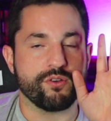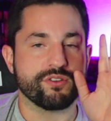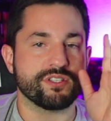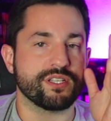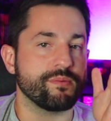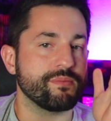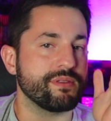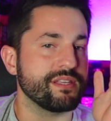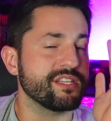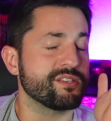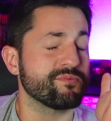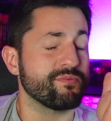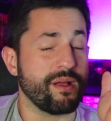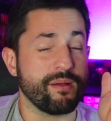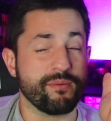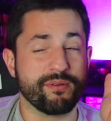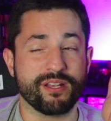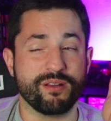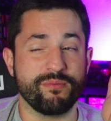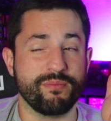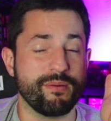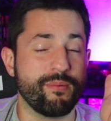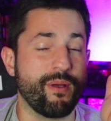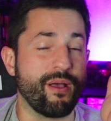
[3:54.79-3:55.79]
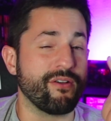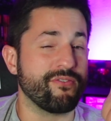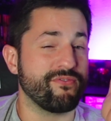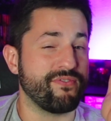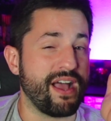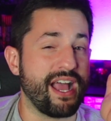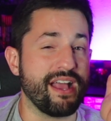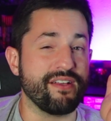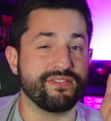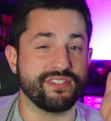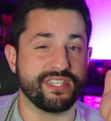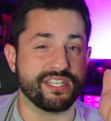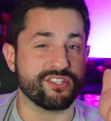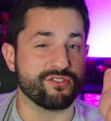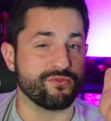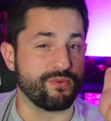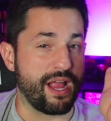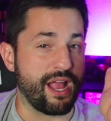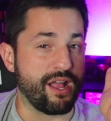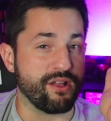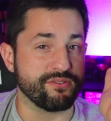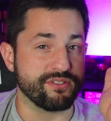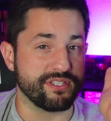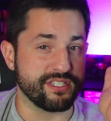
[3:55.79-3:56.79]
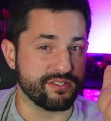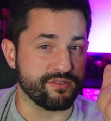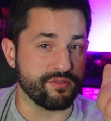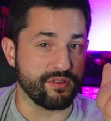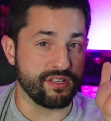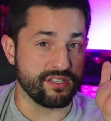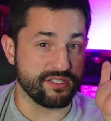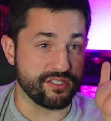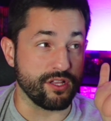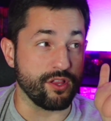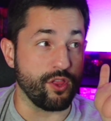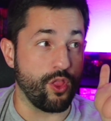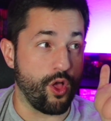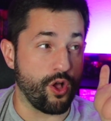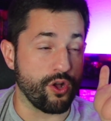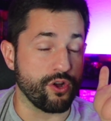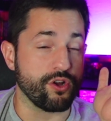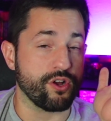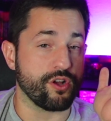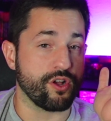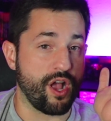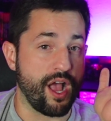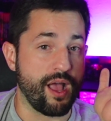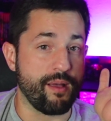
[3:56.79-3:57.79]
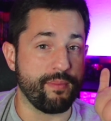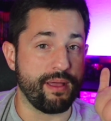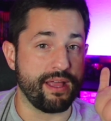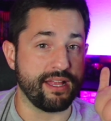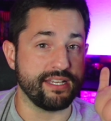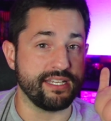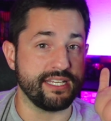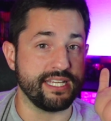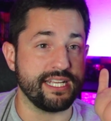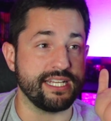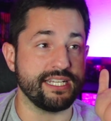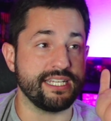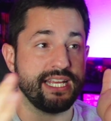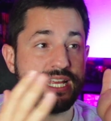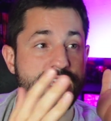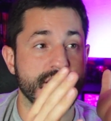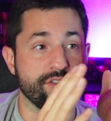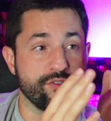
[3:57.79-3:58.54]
something that's probably going to be about 5-6 rounds is a longer combat in D&D.